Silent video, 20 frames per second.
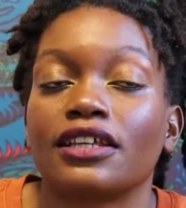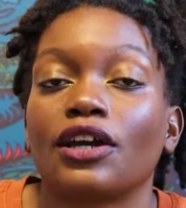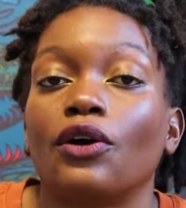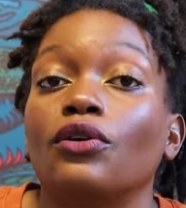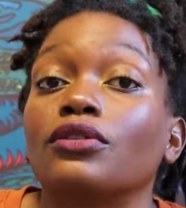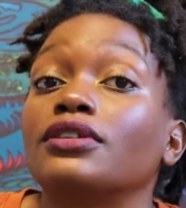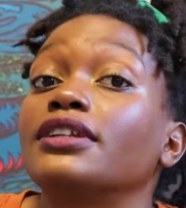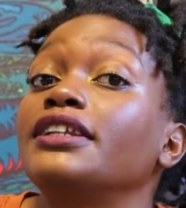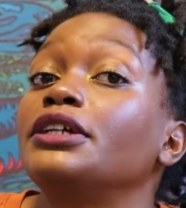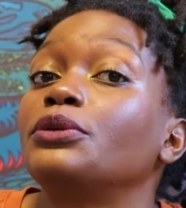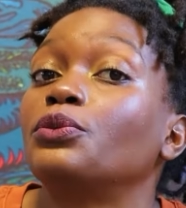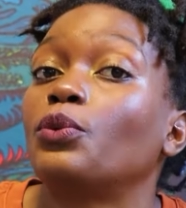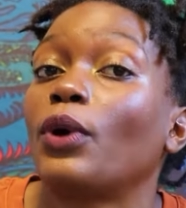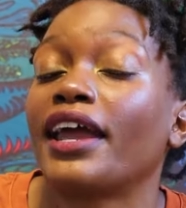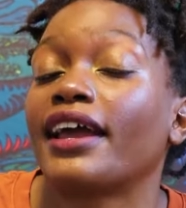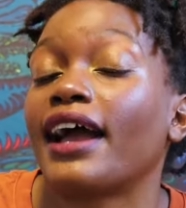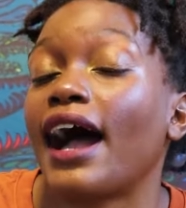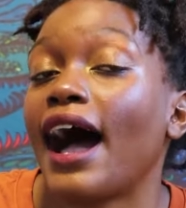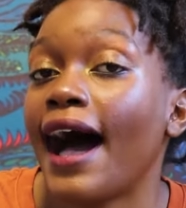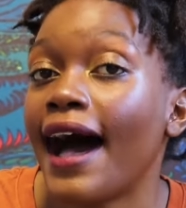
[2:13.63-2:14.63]
the only
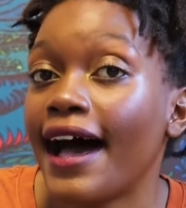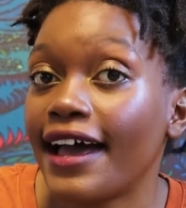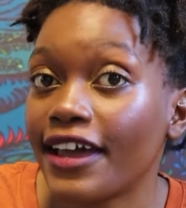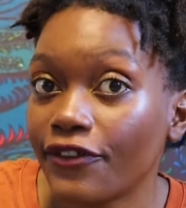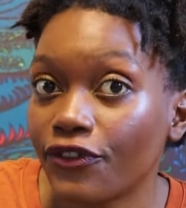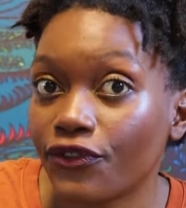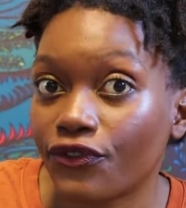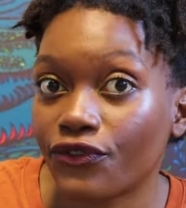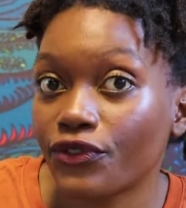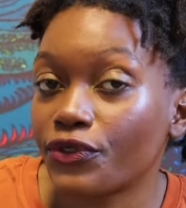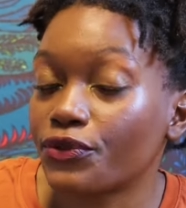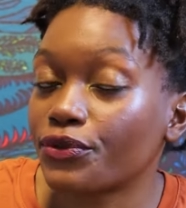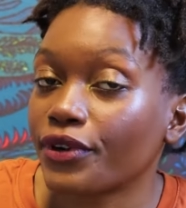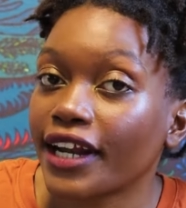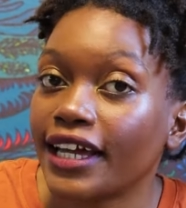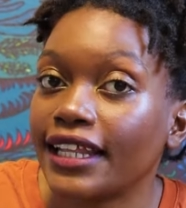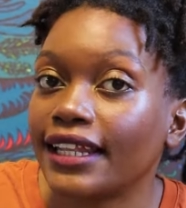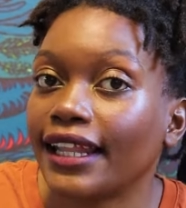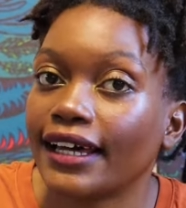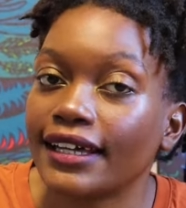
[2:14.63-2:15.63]
way I've
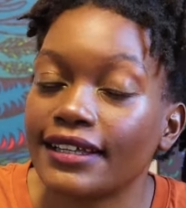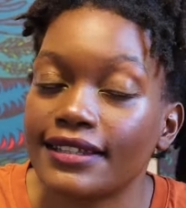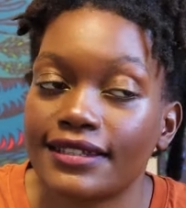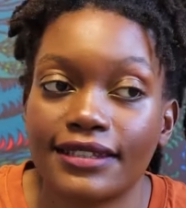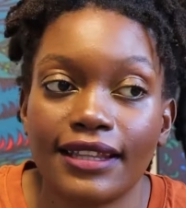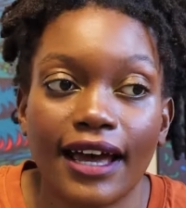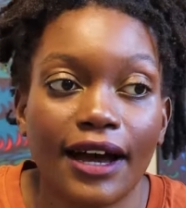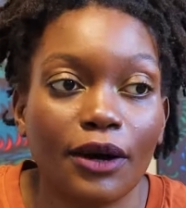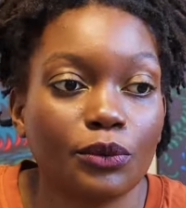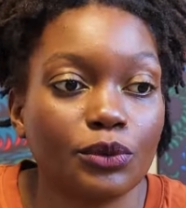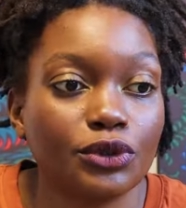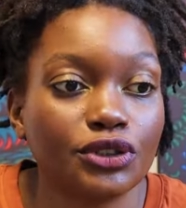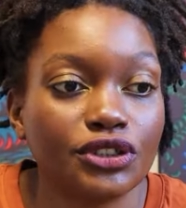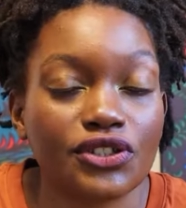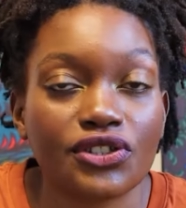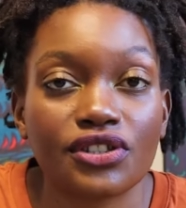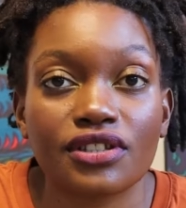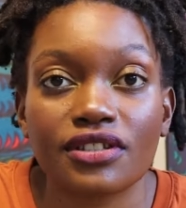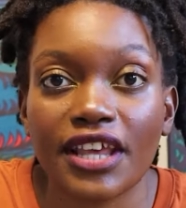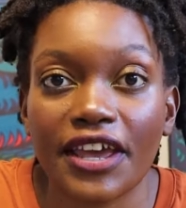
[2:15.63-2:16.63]
realized that
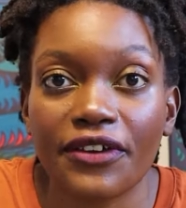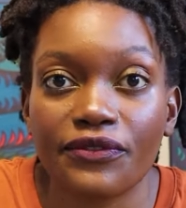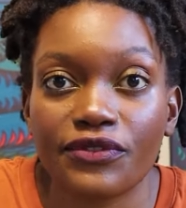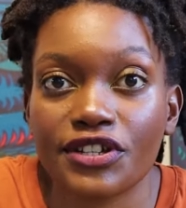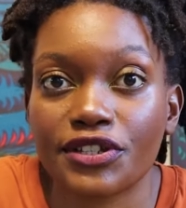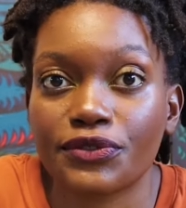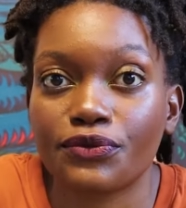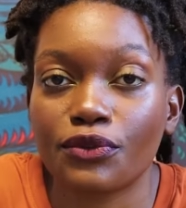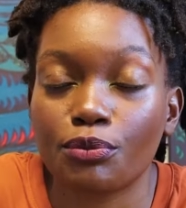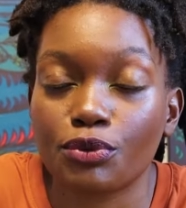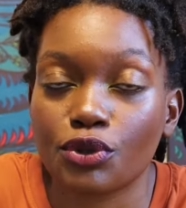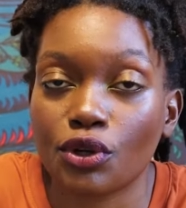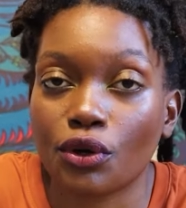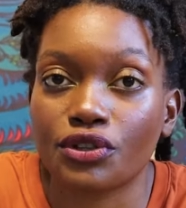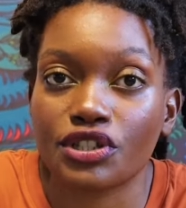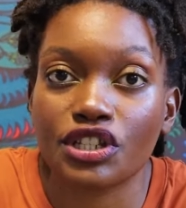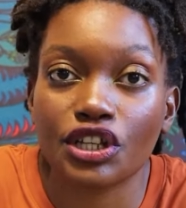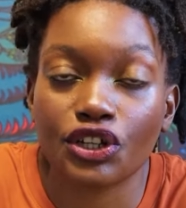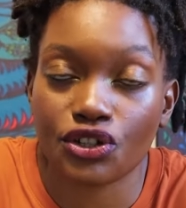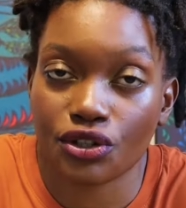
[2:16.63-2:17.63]
would save us from
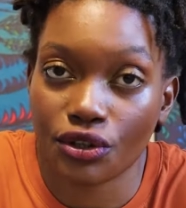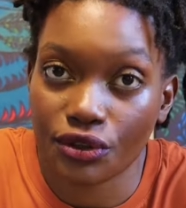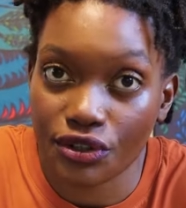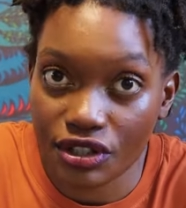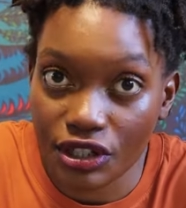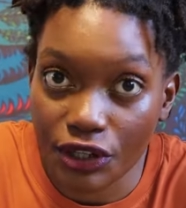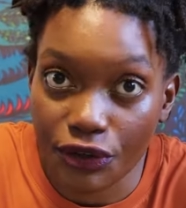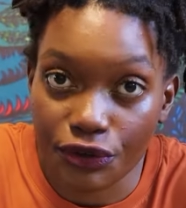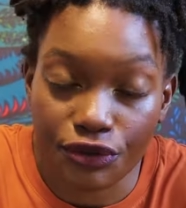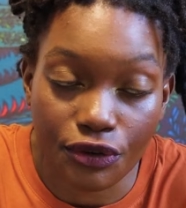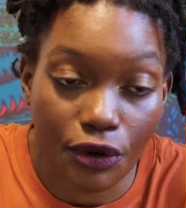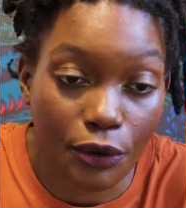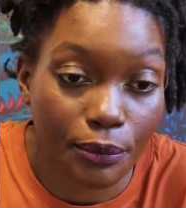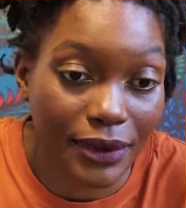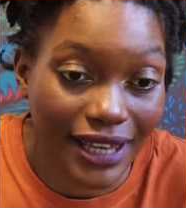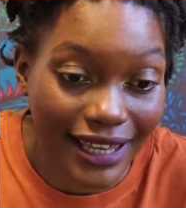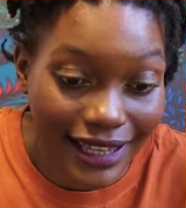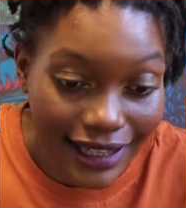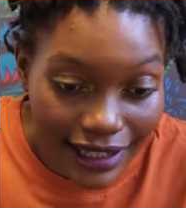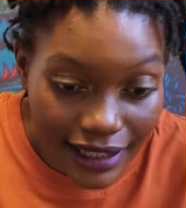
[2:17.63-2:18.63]
toxic shock
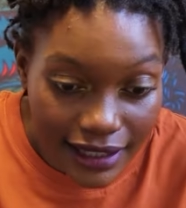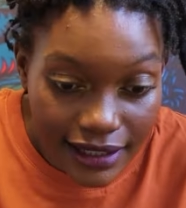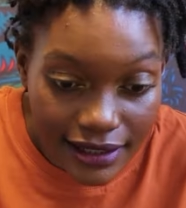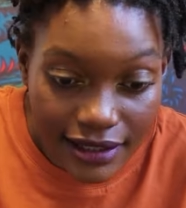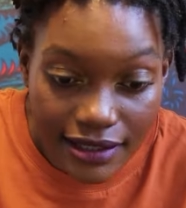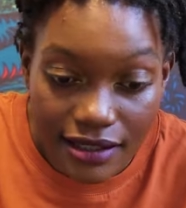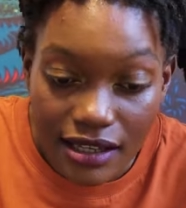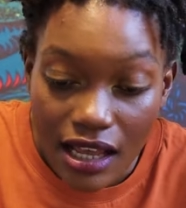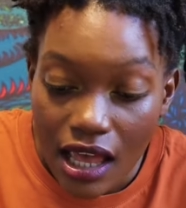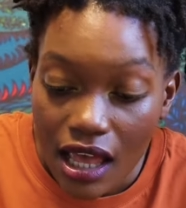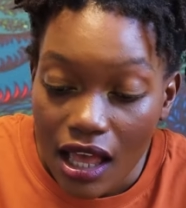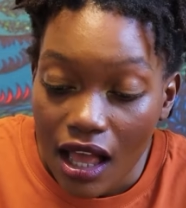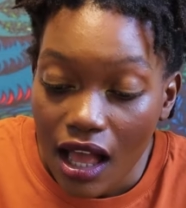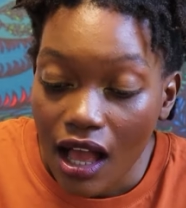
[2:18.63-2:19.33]
syndrome is